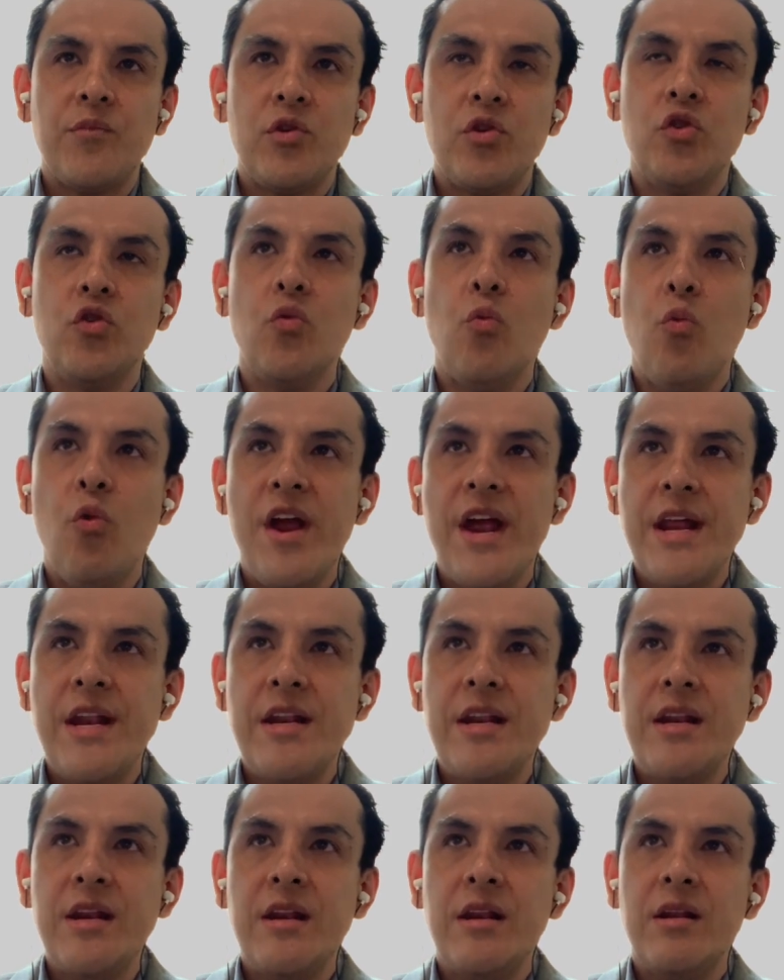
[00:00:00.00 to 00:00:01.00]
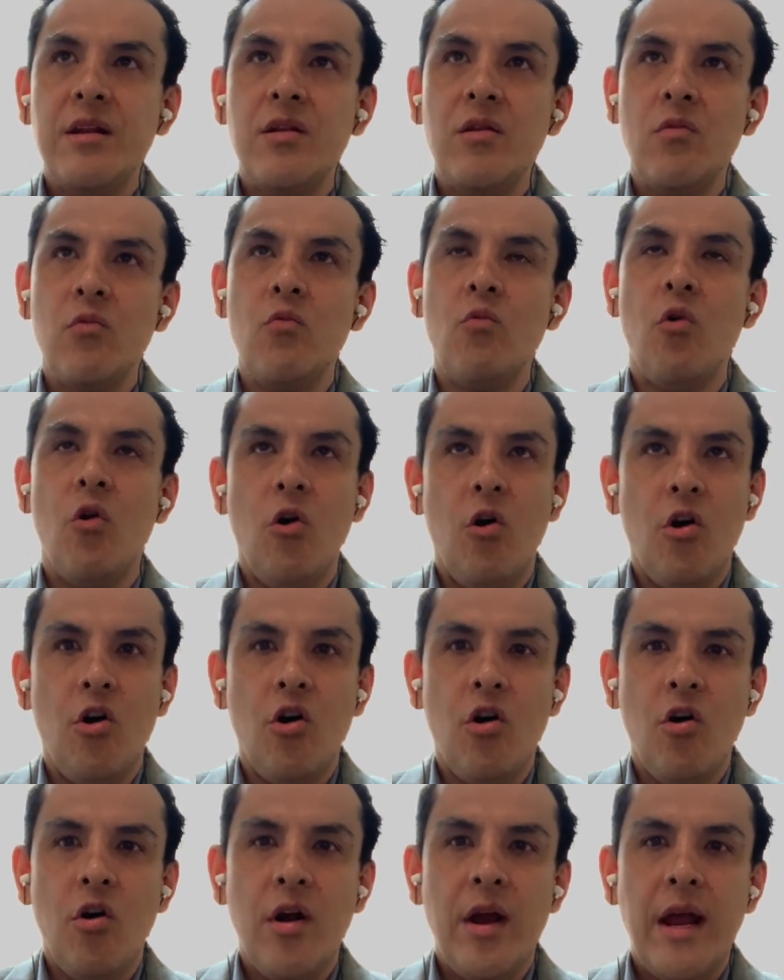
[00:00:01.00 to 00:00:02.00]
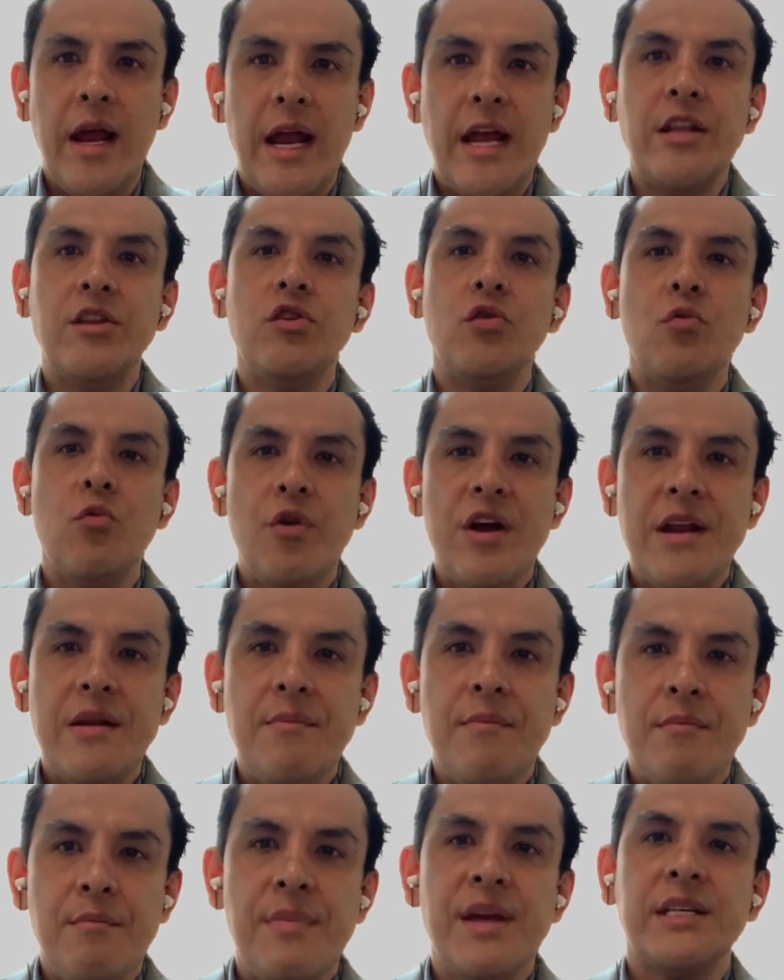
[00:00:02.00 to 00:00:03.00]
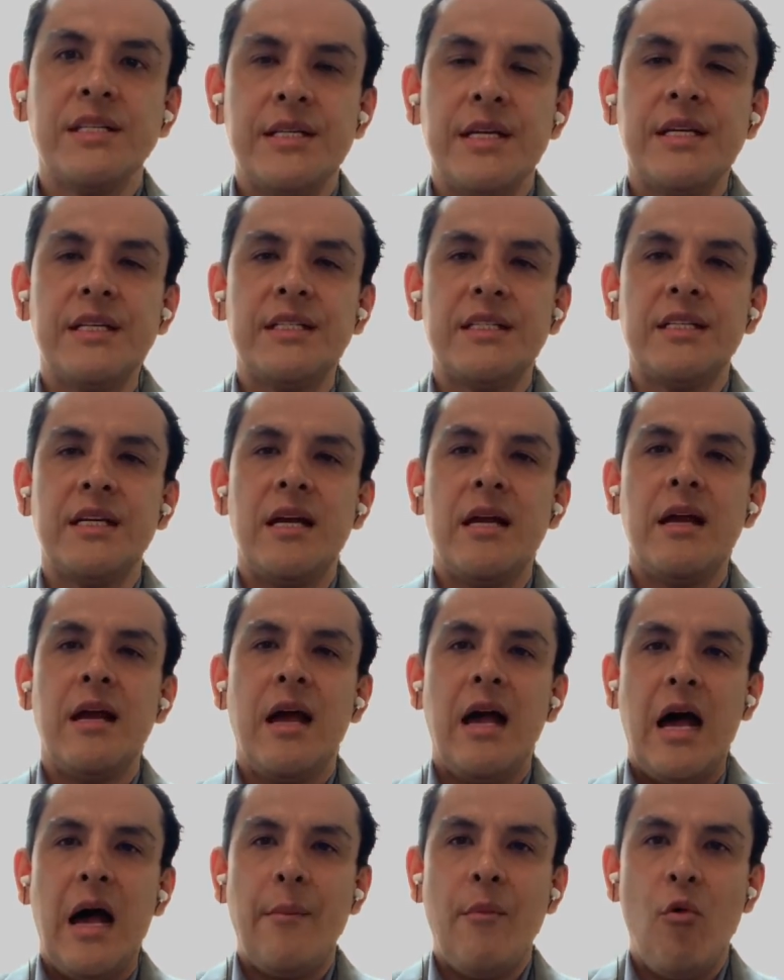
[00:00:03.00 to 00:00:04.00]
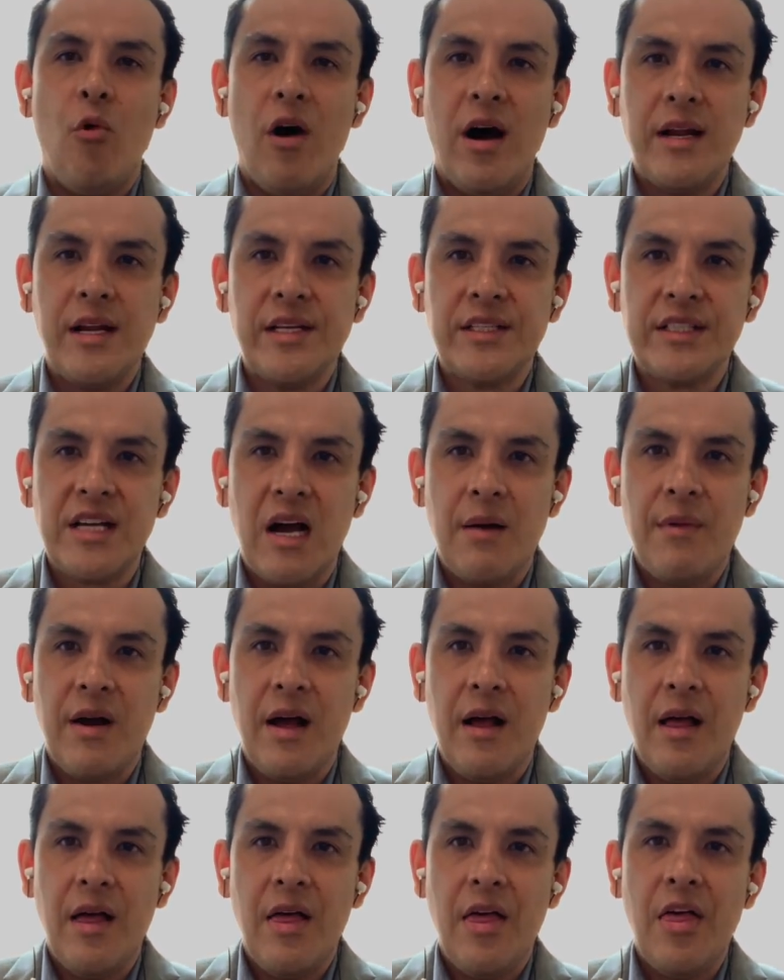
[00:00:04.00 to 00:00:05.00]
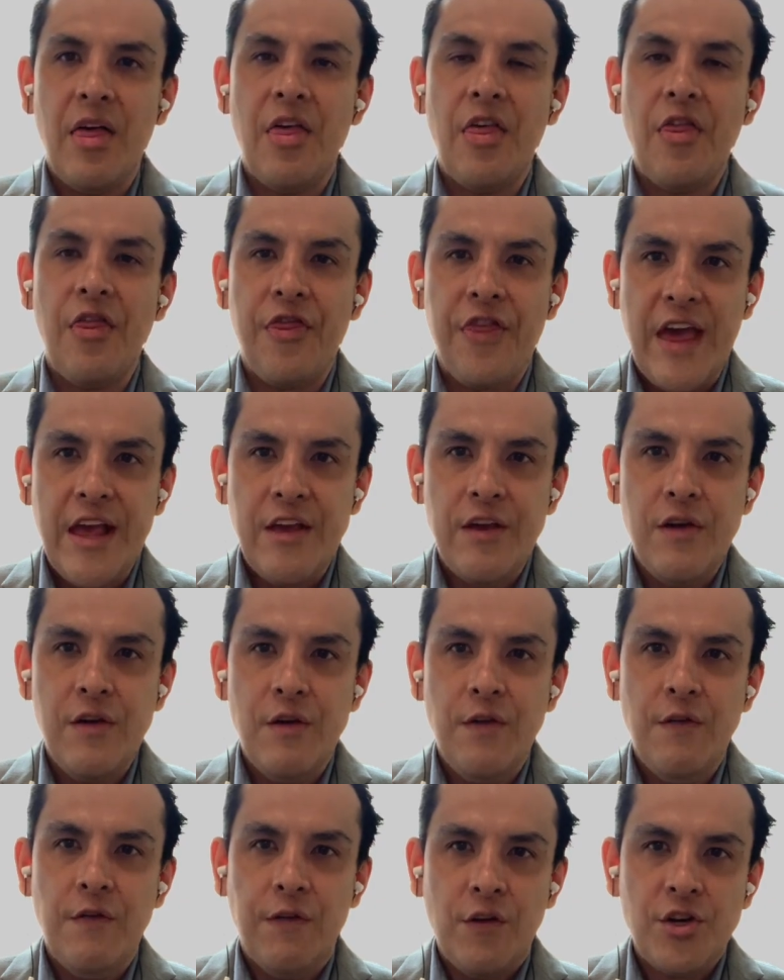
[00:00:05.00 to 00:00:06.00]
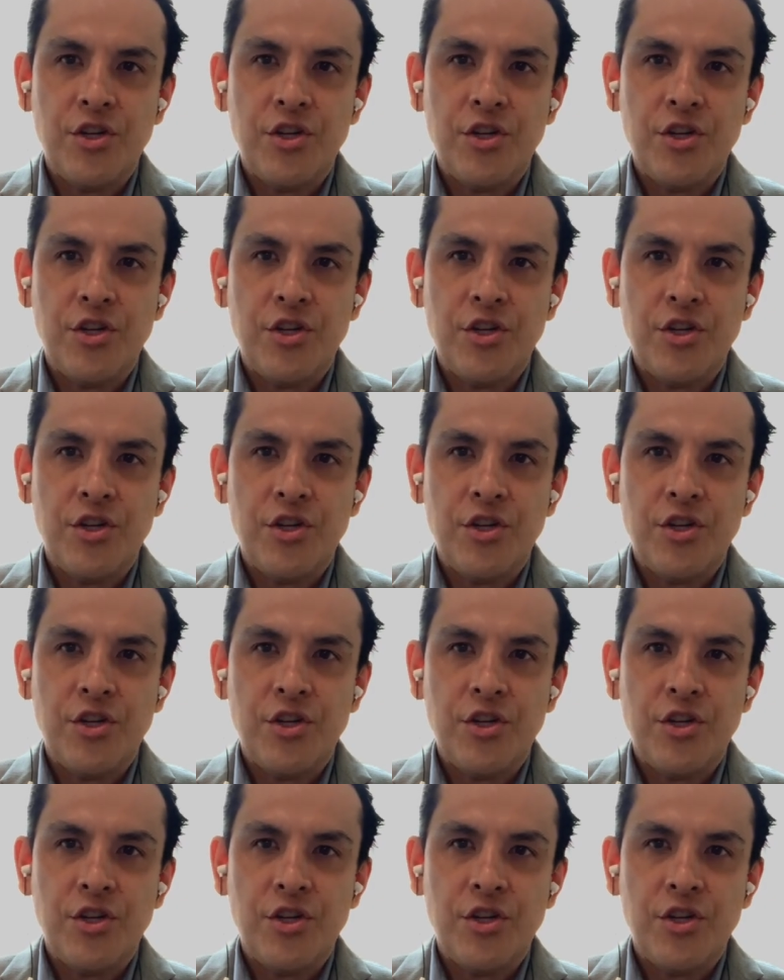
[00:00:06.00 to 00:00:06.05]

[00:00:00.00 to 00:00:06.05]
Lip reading: to win war and to win business. I'm Juan Lezama. Thank you for